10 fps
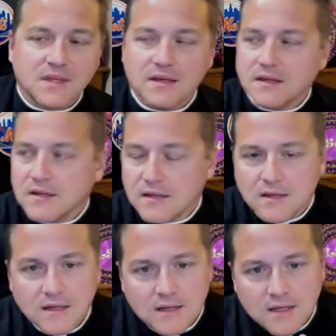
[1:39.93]

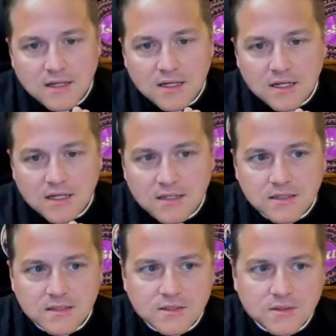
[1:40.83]

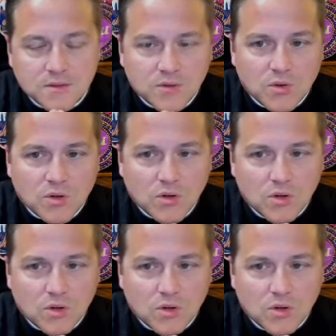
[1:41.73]
[no speech]